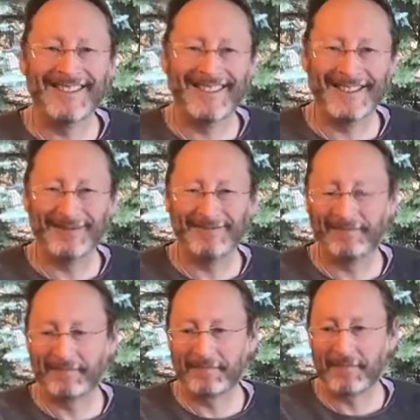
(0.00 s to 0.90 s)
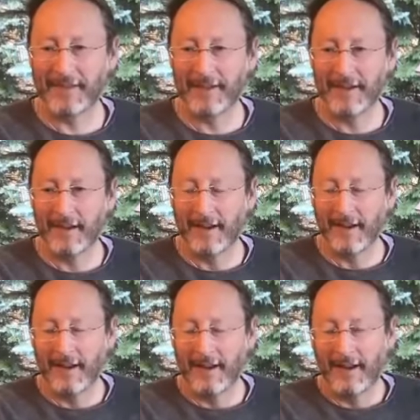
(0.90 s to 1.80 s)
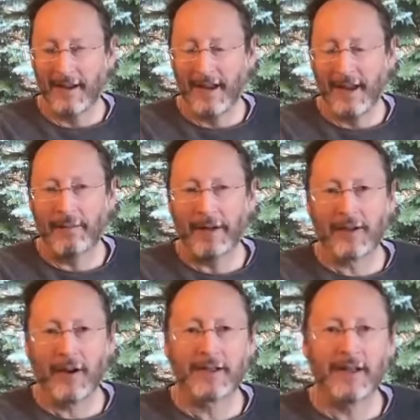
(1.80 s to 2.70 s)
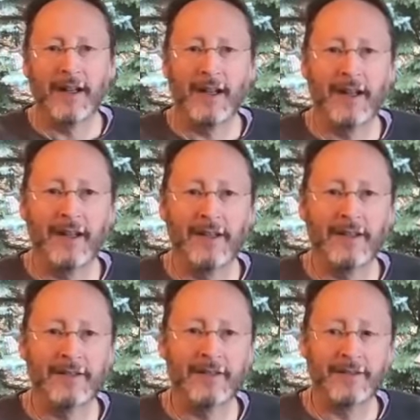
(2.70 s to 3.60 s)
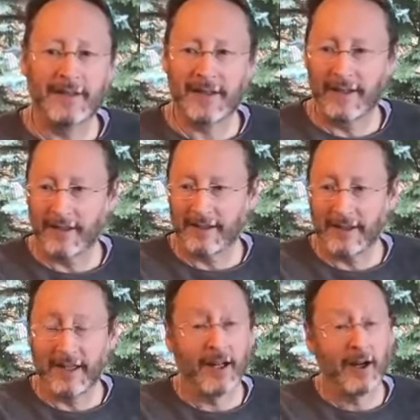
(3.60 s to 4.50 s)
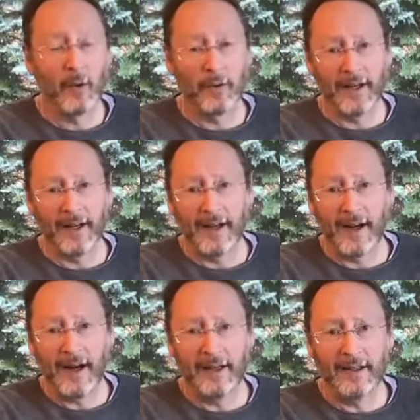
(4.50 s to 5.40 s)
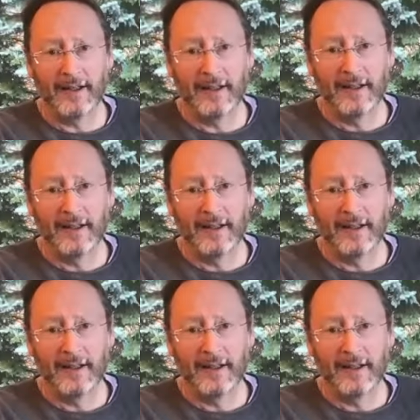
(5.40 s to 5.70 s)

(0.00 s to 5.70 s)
Um, and my talk today is entitled Letting Go, Letting God,